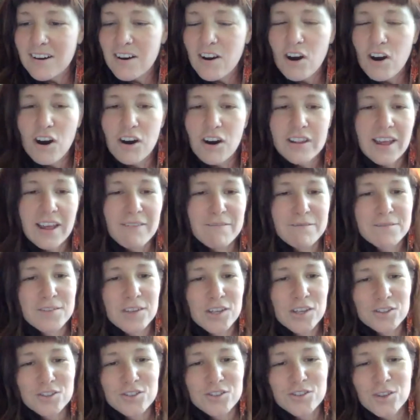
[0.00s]
Oh, that
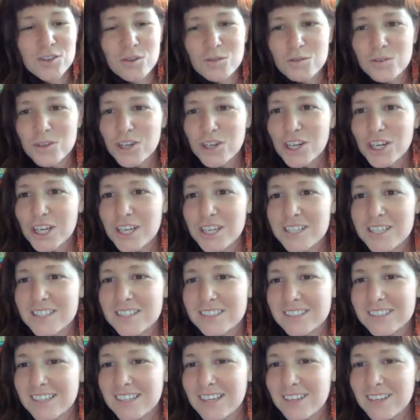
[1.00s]
feels so
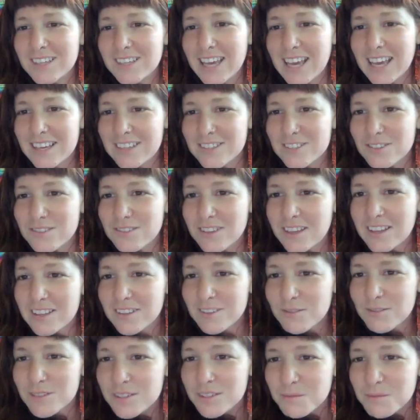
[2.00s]
good. Okay, so then
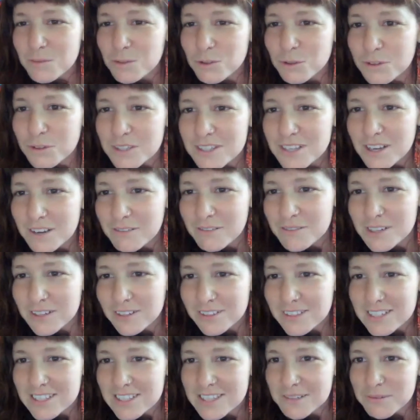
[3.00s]
there was some cool stuff here.
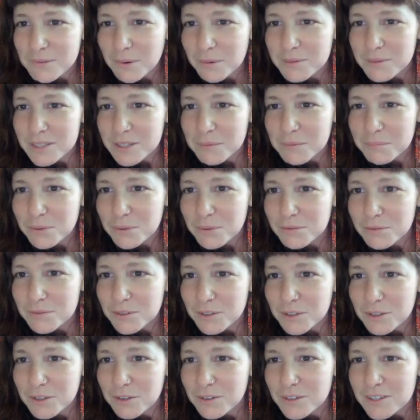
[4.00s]
Let's see what we can pull
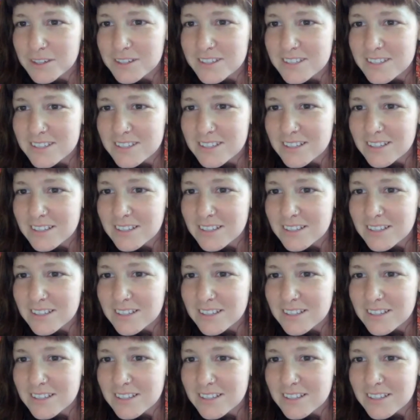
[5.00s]
for a course.